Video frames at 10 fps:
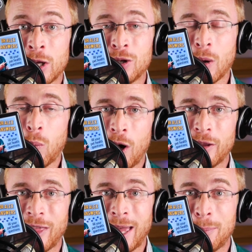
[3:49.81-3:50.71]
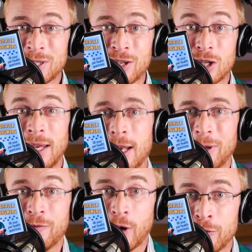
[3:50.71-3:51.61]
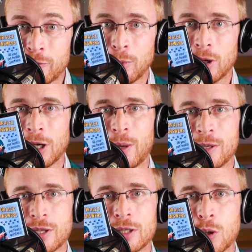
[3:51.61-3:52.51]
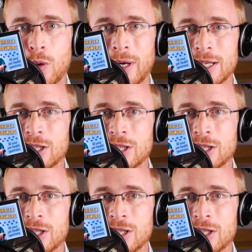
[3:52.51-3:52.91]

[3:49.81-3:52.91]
you know, while they're potentially a little bit vulnerable and going to the toilet.